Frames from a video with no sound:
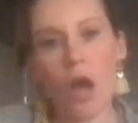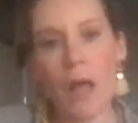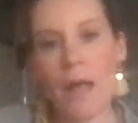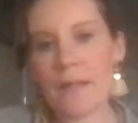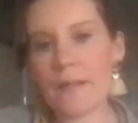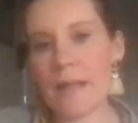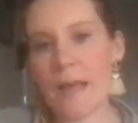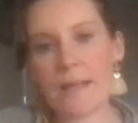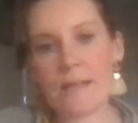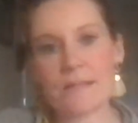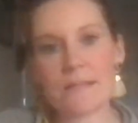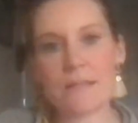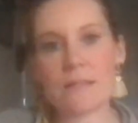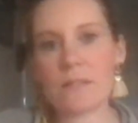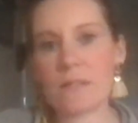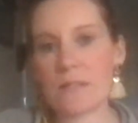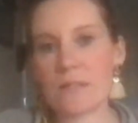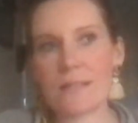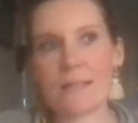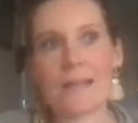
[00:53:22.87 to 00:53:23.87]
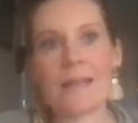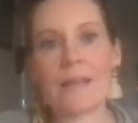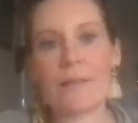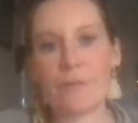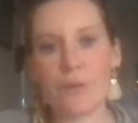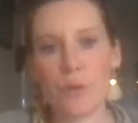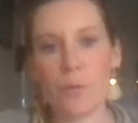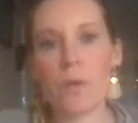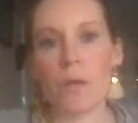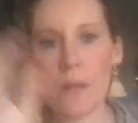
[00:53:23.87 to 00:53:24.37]
and to give
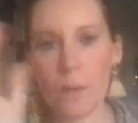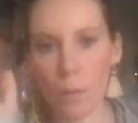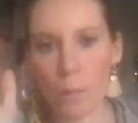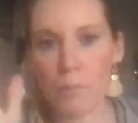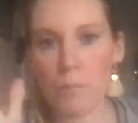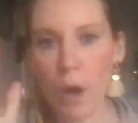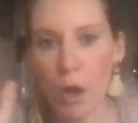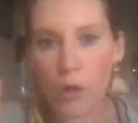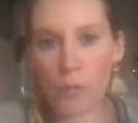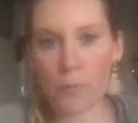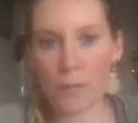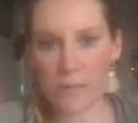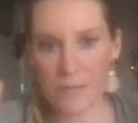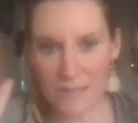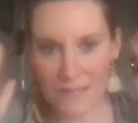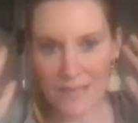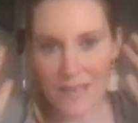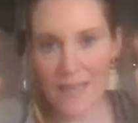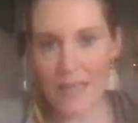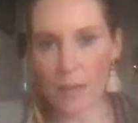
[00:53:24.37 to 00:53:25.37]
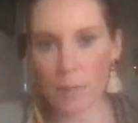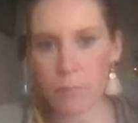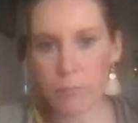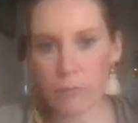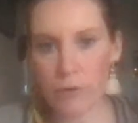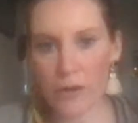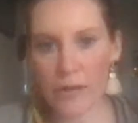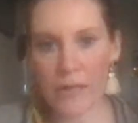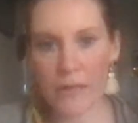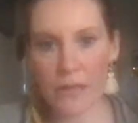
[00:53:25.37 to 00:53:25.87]
you a little moment to take a
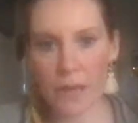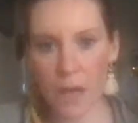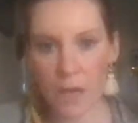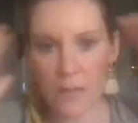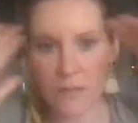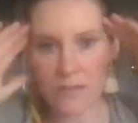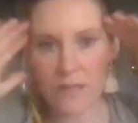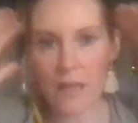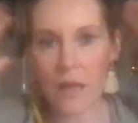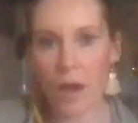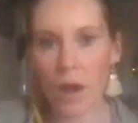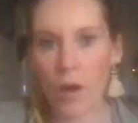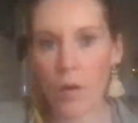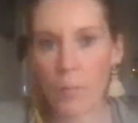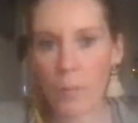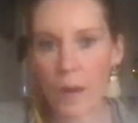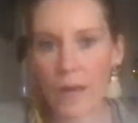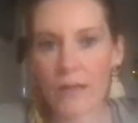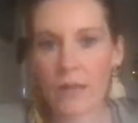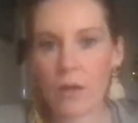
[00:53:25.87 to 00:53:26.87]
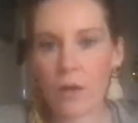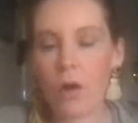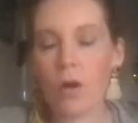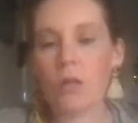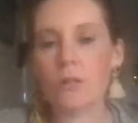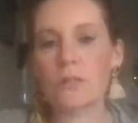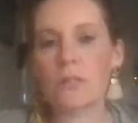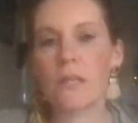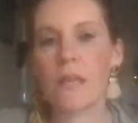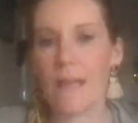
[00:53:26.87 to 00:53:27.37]
breather and say, oh my
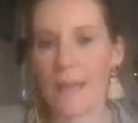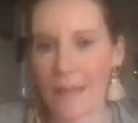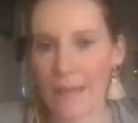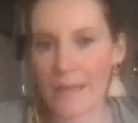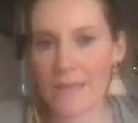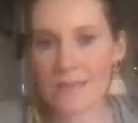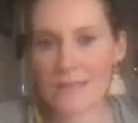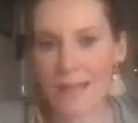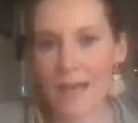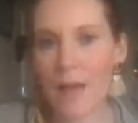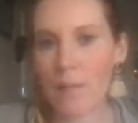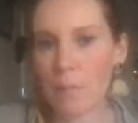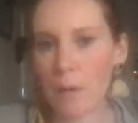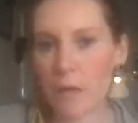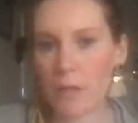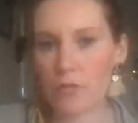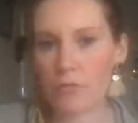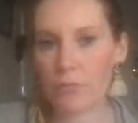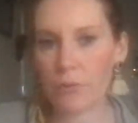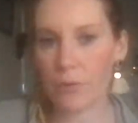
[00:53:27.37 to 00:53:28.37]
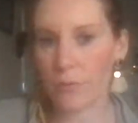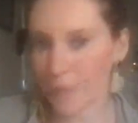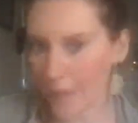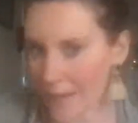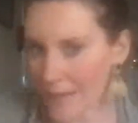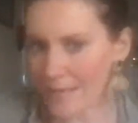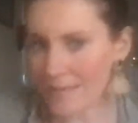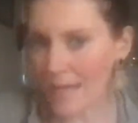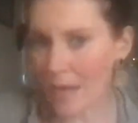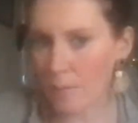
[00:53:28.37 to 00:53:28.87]
God, is that my
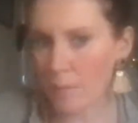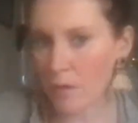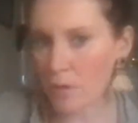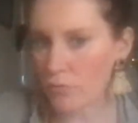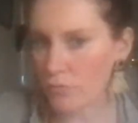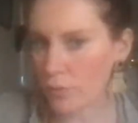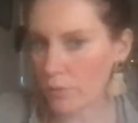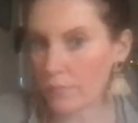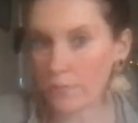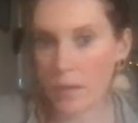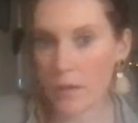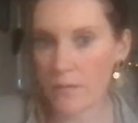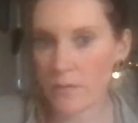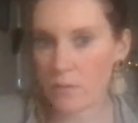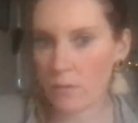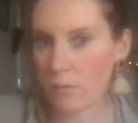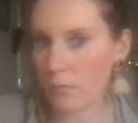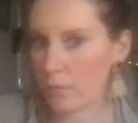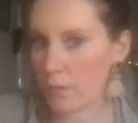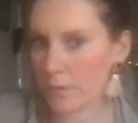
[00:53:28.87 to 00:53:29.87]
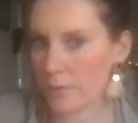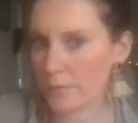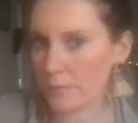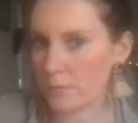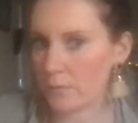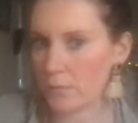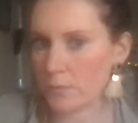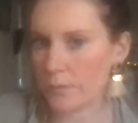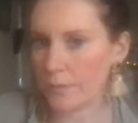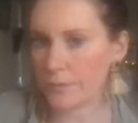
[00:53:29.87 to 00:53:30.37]
truth? Is that my truth? No, it's not. No, it's
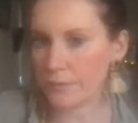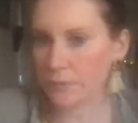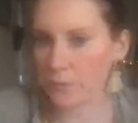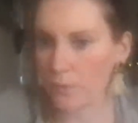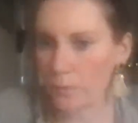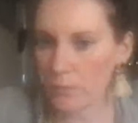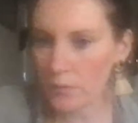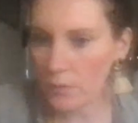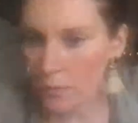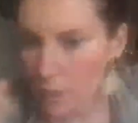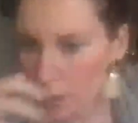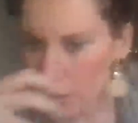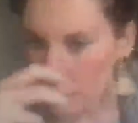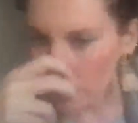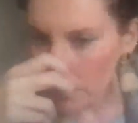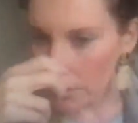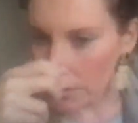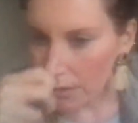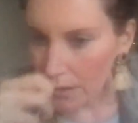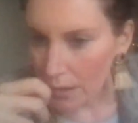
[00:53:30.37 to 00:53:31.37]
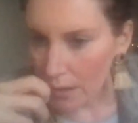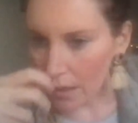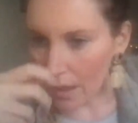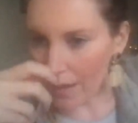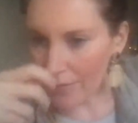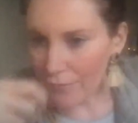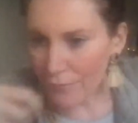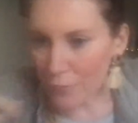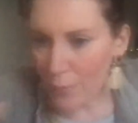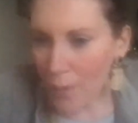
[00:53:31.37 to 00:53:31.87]
not. No, it's not. I
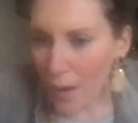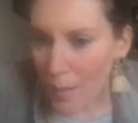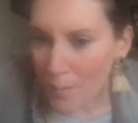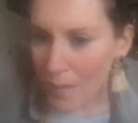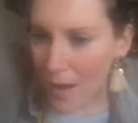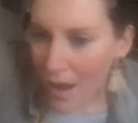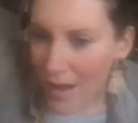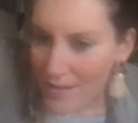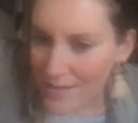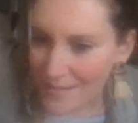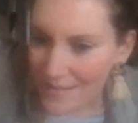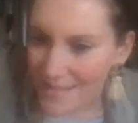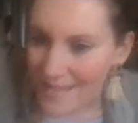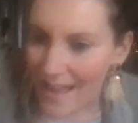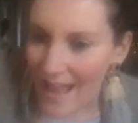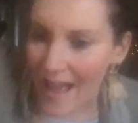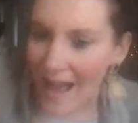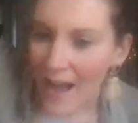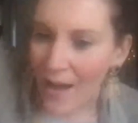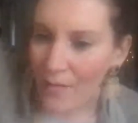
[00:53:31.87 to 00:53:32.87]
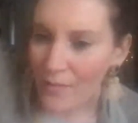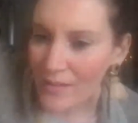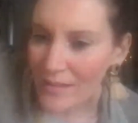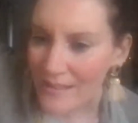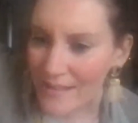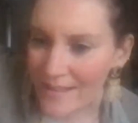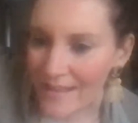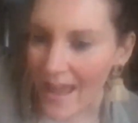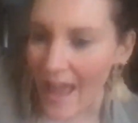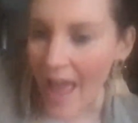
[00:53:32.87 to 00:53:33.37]
threw our masks out.
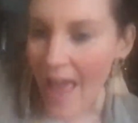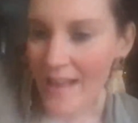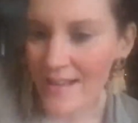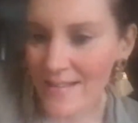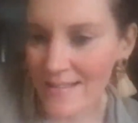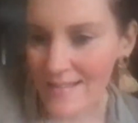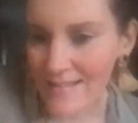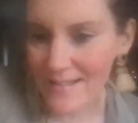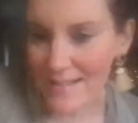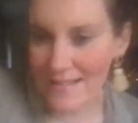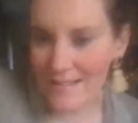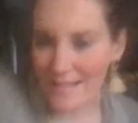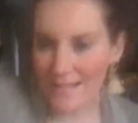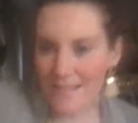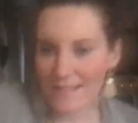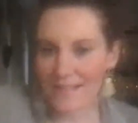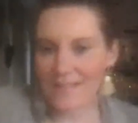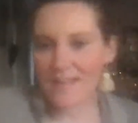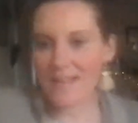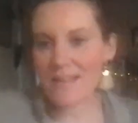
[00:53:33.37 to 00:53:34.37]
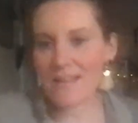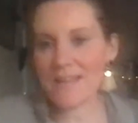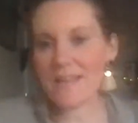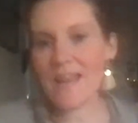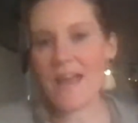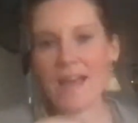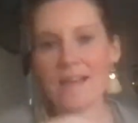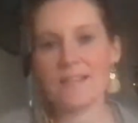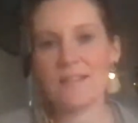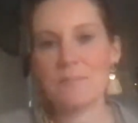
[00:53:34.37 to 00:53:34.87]
Yes.
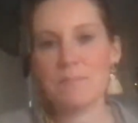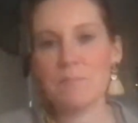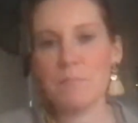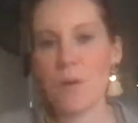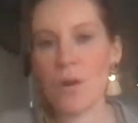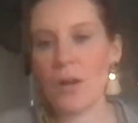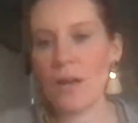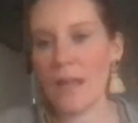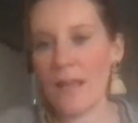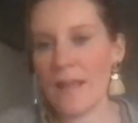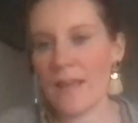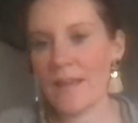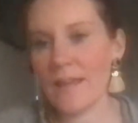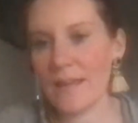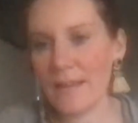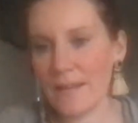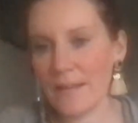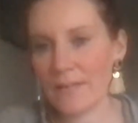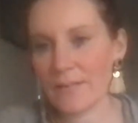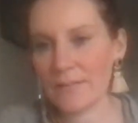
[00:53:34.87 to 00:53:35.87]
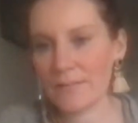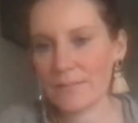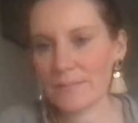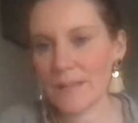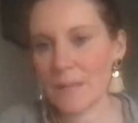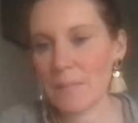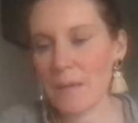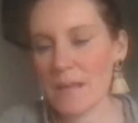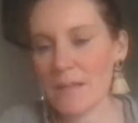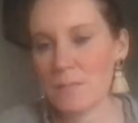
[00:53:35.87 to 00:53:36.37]
Yes, Molly.
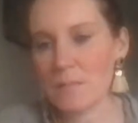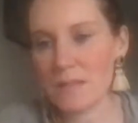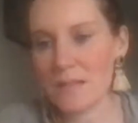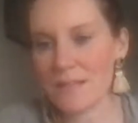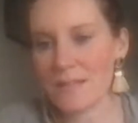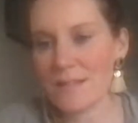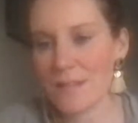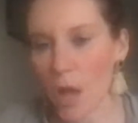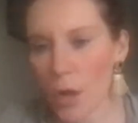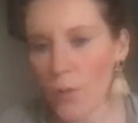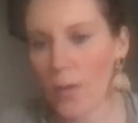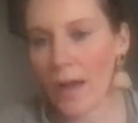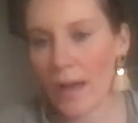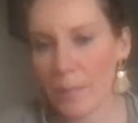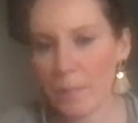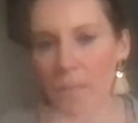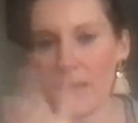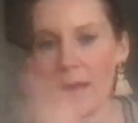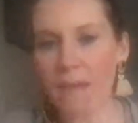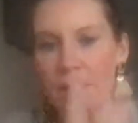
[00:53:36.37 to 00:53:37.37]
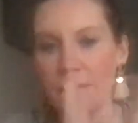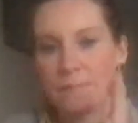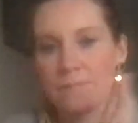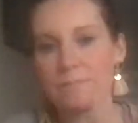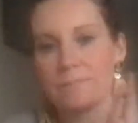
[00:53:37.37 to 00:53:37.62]
That makes me so happy.